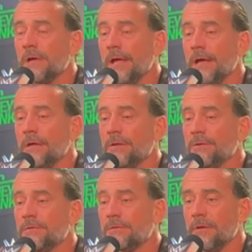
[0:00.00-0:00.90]

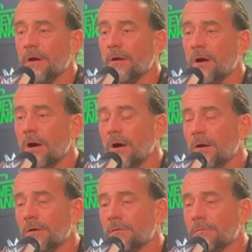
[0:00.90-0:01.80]
And there
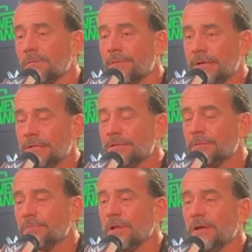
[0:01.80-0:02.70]
are things
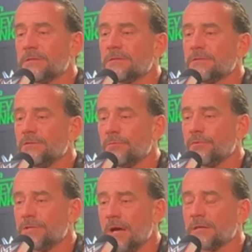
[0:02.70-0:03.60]
in place to
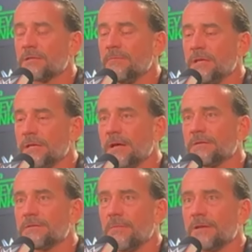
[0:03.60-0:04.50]
protect me
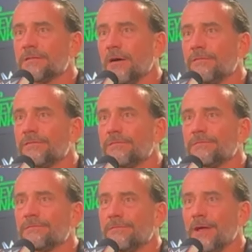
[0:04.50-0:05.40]
against myself
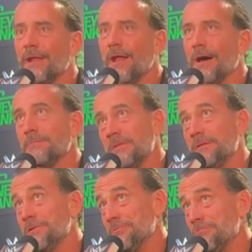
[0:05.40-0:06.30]
that I
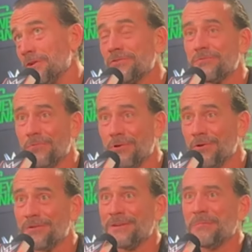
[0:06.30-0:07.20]
maybe wish
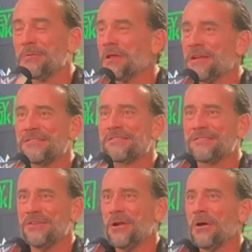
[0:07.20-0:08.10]
were in
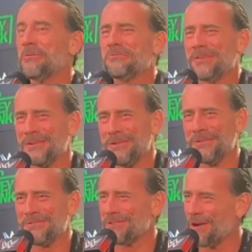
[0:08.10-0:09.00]
place, 10
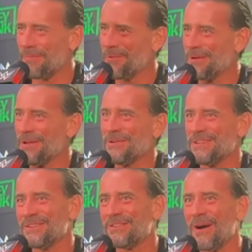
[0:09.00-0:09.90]
years ago. But we don't
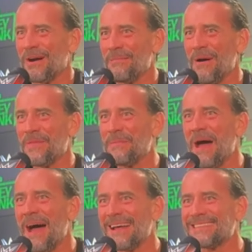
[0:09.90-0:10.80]
need to talk about the
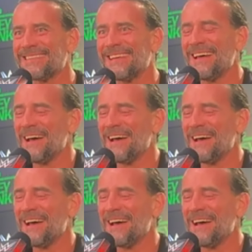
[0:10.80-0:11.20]
past.